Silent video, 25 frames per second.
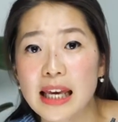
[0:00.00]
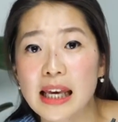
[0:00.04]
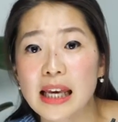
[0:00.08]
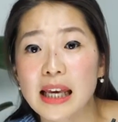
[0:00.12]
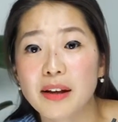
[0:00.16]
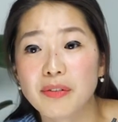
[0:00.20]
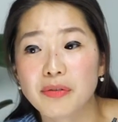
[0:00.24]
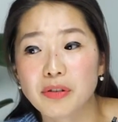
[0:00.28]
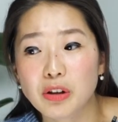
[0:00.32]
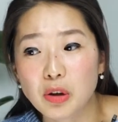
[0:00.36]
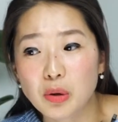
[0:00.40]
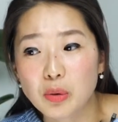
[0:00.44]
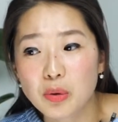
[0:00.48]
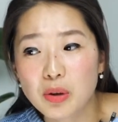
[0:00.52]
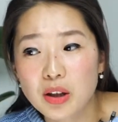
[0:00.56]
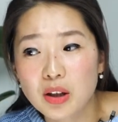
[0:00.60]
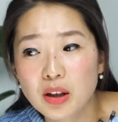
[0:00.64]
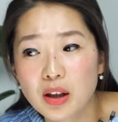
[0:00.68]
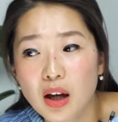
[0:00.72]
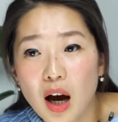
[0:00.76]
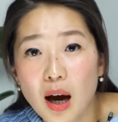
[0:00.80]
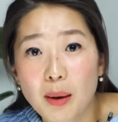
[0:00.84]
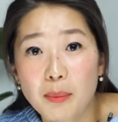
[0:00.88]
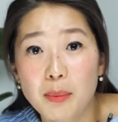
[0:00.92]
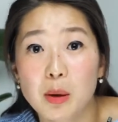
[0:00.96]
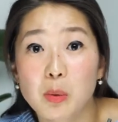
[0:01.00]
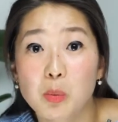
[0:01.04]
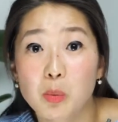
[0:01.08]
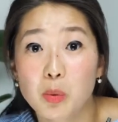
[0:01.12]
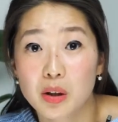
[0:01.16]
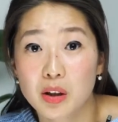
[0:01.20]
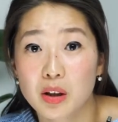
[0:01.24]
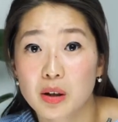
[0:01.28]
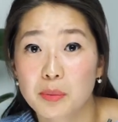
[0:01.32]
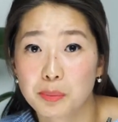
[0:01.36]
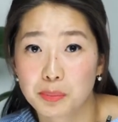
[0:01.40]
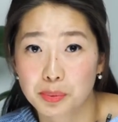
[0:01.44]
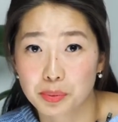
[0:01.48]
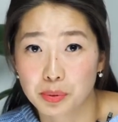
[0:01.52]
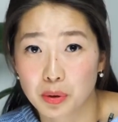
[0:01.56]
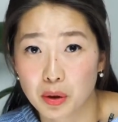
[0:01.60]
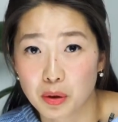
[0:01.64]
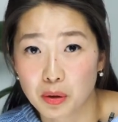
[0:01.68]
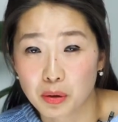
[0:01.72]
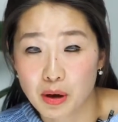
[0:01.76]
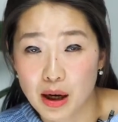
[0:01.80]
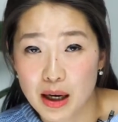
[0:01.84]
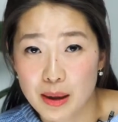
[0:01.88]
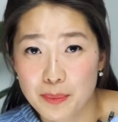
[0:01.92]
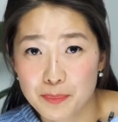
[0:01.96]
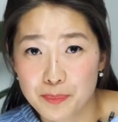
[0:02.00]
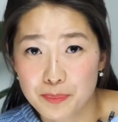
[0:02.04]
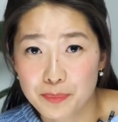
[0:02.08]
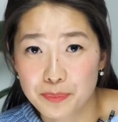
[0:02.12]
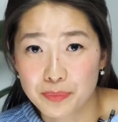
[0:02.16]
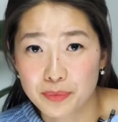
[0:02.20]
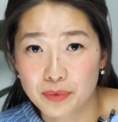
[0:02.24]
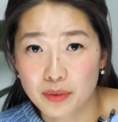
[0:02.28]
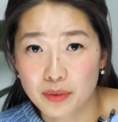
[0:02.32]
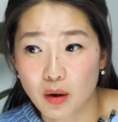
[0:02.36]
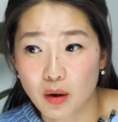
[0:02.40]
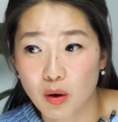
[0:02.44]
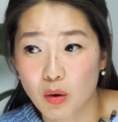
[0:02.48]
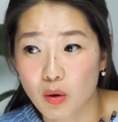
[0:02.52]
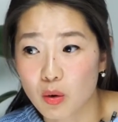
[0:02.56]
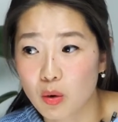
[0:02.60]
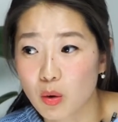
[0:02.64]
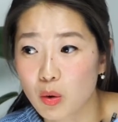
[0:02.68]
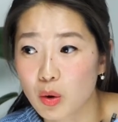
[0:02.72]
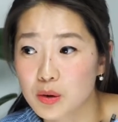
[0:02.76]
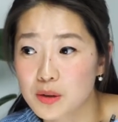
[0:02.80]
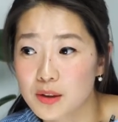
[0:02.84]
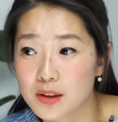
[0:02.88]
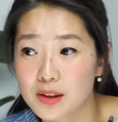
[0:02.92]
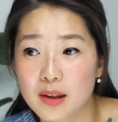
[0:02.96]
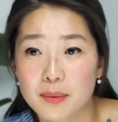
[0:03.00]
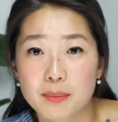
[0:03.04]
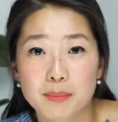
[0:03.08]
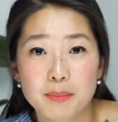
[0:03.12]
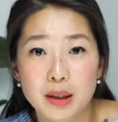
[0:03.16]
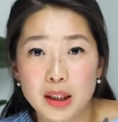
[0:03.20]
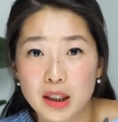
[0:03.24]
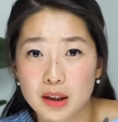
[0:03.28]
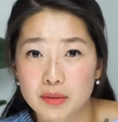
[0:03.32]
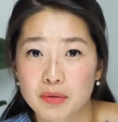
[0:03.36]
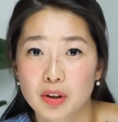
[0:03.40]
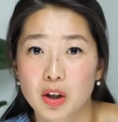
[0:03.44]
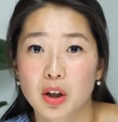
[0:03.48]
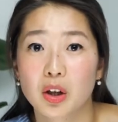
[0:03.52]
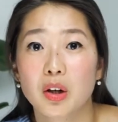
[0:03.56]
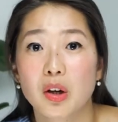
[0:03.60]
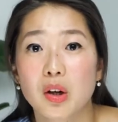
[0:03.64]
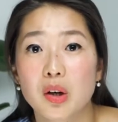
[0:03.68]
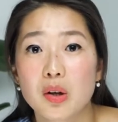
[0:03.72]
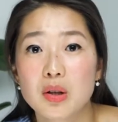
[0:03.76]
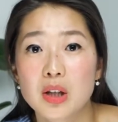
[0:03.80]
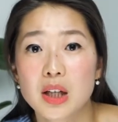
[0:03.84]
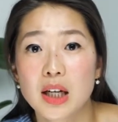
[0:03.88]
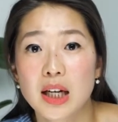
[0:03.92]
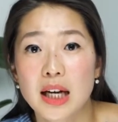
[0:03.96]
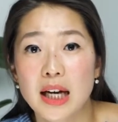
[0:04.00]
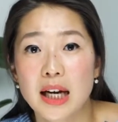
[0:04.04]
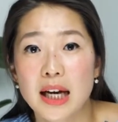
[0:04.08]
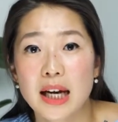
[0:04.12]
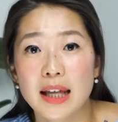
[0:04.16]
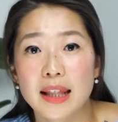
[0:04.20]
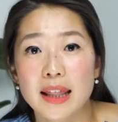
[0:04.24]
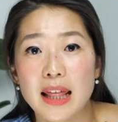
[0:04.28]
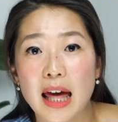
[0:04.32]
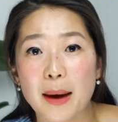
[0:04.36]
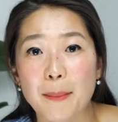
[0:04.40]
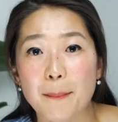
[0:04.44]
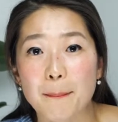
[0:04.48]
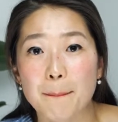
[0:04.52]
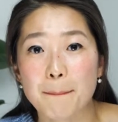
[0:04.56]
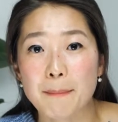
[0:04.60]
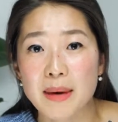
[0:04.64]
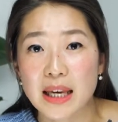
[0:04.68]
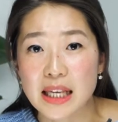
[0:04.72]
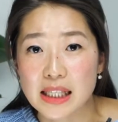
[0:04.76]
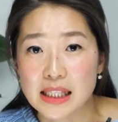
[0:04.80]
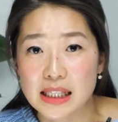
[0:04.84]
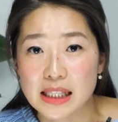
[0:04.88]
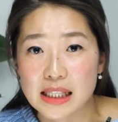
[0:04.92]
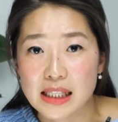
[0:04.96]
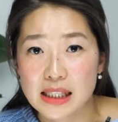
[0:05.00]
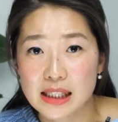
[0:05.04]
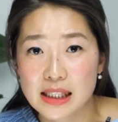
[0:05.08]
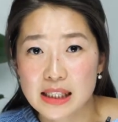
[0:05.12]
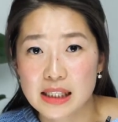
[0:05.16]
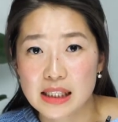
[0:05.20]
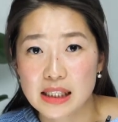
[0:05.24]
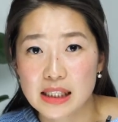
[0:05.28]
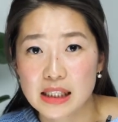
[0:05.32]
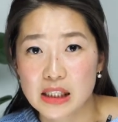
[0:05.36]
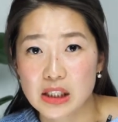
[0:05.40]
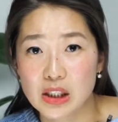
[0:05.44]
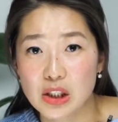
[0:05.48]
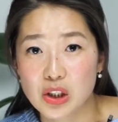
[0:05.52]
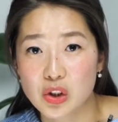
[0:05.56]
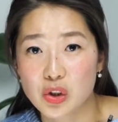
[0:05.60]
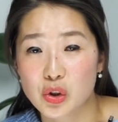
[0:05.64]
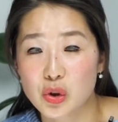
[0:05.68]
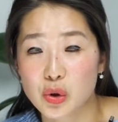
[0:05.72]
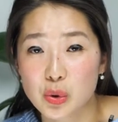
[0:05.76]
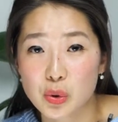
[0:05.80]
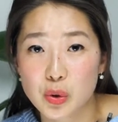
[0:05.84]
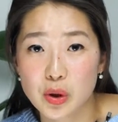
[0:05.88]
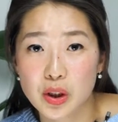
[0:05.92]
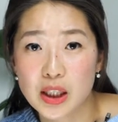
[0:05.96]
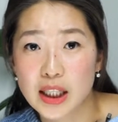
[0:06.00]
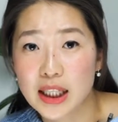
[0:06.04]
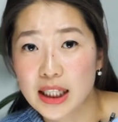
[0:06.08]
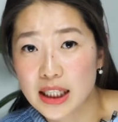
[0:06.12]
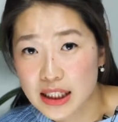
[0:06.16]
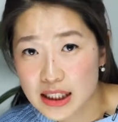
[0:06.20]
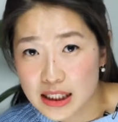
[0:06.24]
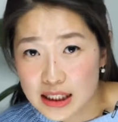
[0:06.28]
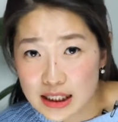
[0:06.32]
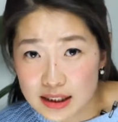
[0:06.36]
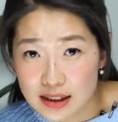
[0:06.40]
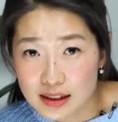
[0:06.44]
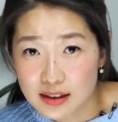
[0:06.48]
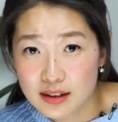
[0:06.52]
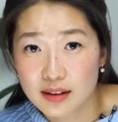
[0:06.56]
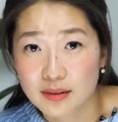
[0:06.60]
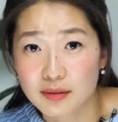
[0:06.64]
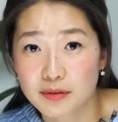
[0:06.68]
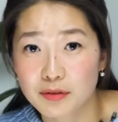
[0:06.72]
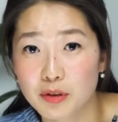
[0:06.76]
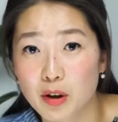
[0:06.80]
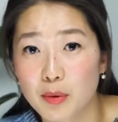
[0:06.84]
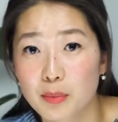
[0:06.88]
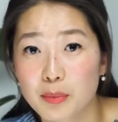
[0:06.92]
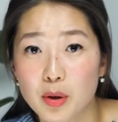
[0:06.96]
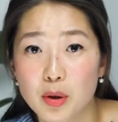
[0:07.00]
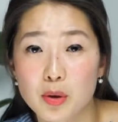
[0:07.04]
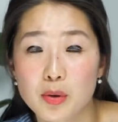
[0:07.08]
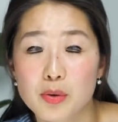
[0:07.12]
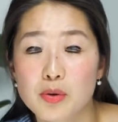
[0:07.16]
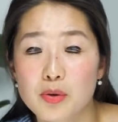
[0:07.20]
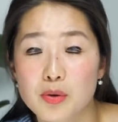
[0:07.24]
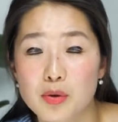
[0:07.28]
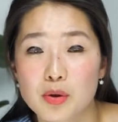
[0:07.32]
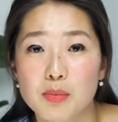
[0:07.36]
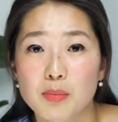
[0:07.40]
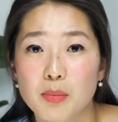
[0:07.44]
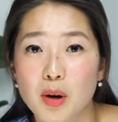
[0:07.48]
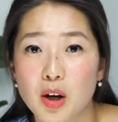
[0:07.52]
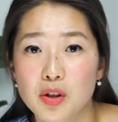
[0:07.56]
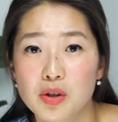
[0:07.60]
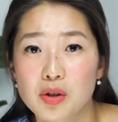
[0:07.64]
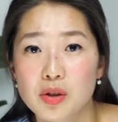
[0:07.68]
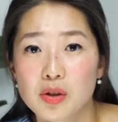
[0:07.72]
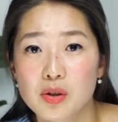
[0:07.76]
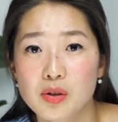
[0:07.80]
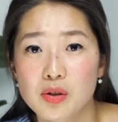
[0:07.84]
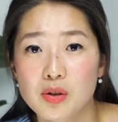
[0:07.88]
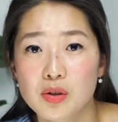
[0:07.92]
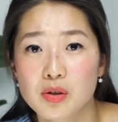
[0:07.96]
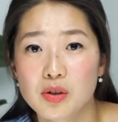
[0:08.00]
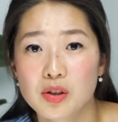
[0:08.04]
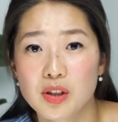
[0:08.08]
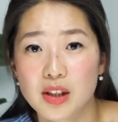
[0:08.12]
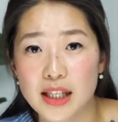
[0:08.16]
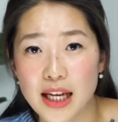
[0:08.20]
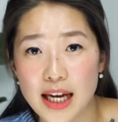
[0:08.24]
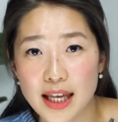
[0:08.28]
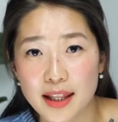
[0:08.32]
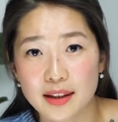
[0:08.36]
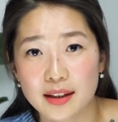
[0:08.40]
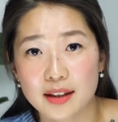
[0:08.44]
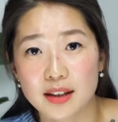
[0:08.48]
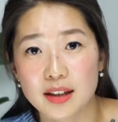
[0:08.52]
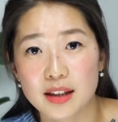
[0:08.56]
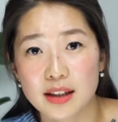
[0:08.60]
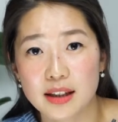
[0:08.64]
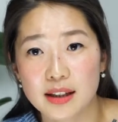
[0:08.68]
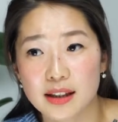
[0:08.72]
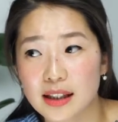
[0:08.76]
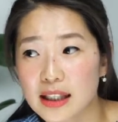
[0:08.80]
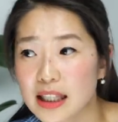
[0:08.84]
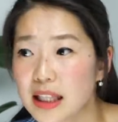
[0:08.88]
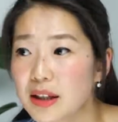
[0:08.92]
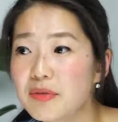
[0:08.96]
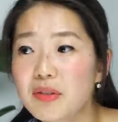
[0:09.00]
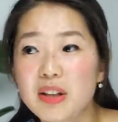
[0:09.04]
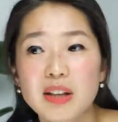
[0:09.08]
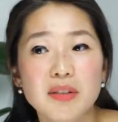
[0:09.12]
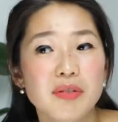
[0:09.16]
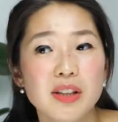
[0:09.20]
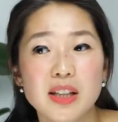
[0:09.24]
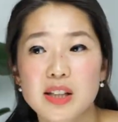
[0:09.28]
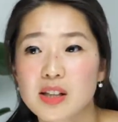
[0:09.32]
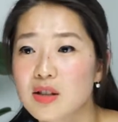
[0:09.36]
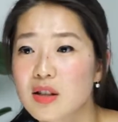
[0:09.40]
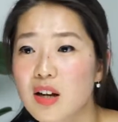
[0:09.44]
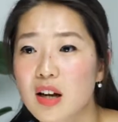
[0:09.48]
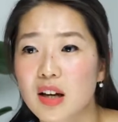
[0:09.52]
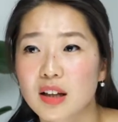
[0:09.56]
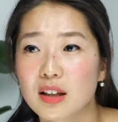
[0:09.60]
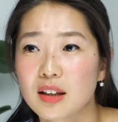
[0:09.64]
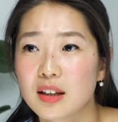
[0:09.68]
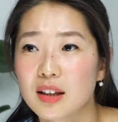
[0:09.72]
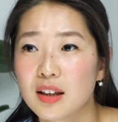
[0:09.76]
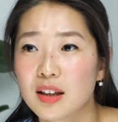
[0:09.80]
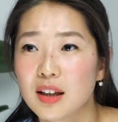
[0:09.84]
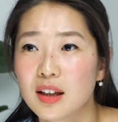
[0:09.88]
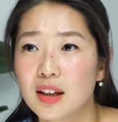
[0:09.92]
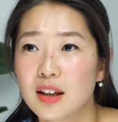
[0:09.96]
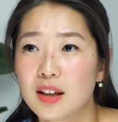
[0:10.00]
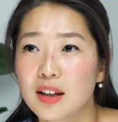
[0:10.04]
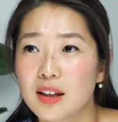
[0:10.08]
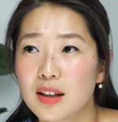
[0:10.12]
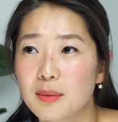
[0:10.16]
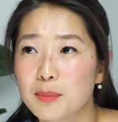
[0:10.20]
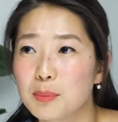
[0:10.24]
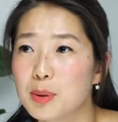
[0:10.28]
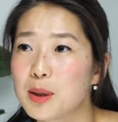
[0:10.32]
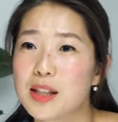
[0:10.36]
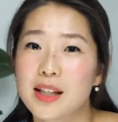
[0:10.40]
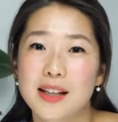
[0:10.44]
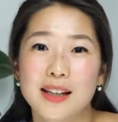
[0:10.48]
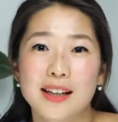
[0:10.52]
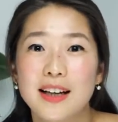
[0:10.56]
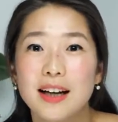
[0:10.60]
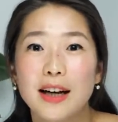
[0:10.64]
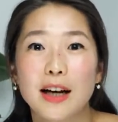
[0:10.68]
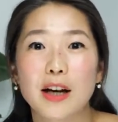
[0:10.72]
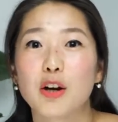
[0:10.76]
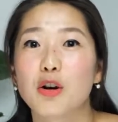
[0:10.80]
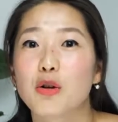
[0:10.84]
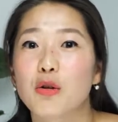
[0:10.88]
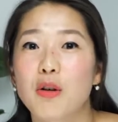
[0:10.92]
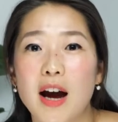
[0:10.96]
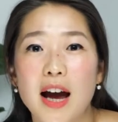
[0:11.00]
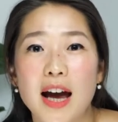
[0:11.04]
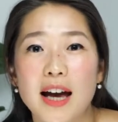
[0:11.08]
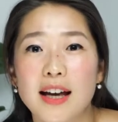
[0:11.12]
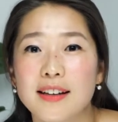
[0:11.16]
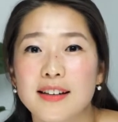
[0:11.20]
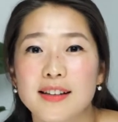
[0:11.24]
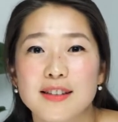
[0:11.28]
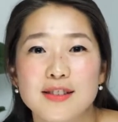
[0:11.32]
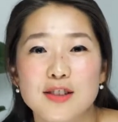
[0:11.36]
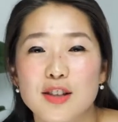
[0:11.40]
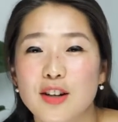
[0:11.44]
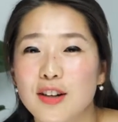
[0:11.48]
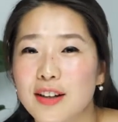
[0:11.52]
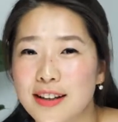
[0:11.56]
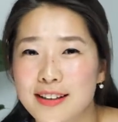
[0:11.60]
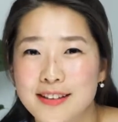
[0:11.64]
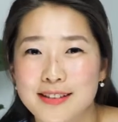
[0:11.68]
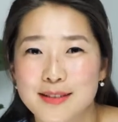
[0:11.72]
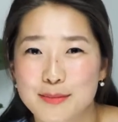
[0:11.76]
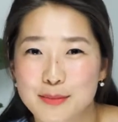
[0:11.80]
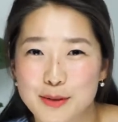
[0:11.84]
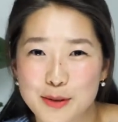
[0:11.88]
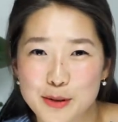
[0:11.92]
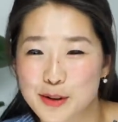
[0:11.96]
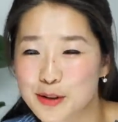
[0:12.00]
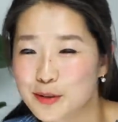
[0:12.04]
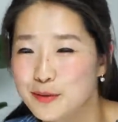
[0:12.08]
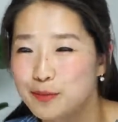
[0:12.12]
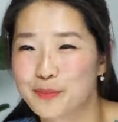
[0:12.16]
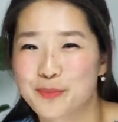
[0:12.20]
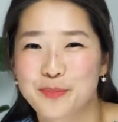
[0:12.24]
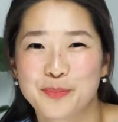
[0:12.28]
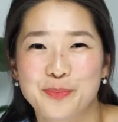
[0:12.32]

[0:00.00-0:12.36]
If you can come up with a program or some bit of code that mixes two things from those two modules together, even if it's not particularly grand, it's not like some sort of,